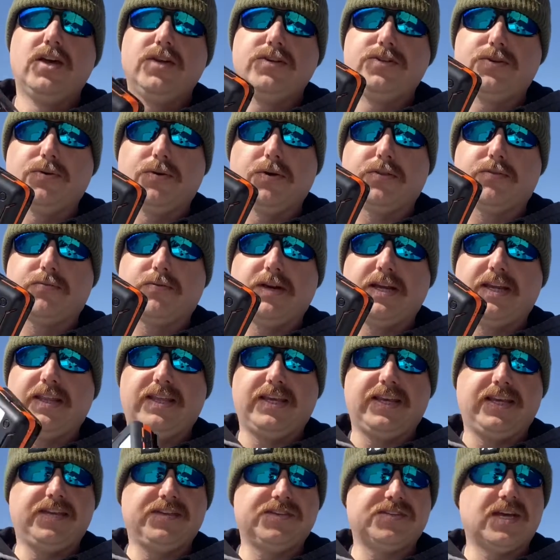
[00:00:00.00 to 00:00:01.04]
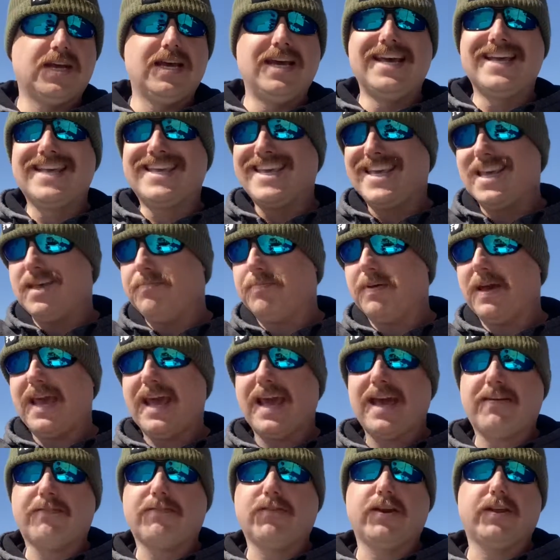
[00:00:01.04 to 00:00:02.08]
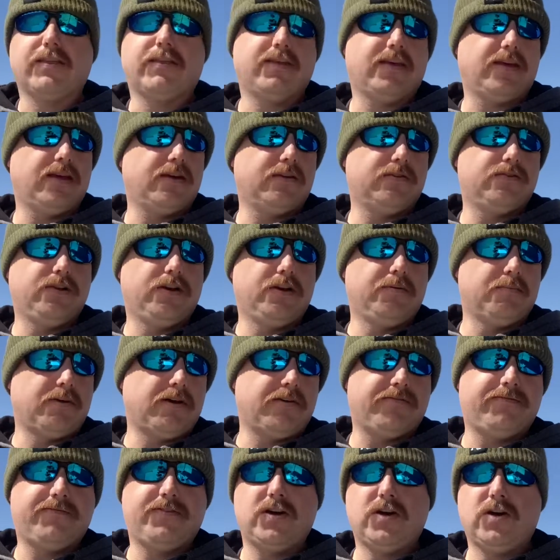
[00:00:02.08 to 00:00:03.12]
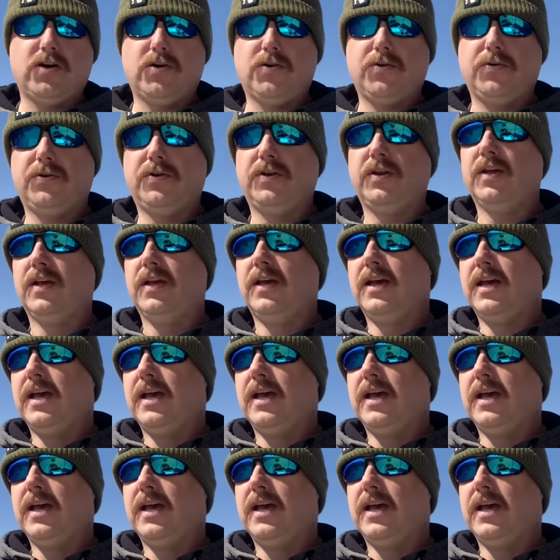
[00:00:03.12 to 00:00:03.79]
2 or 3 of these, keep everything, including my phone